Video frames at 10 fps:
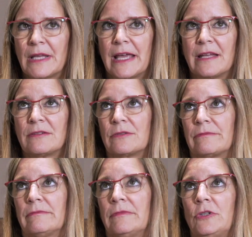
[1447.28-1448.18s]
And,
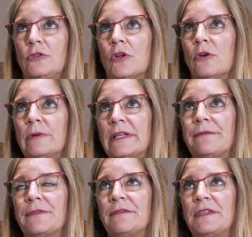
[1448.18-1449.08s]

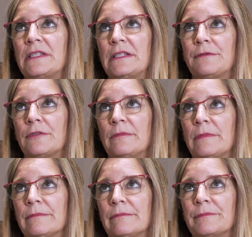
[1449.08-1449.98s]
if the VC
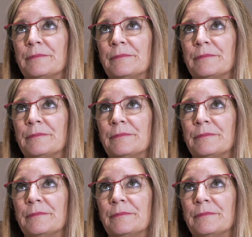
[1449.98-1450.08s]
firm,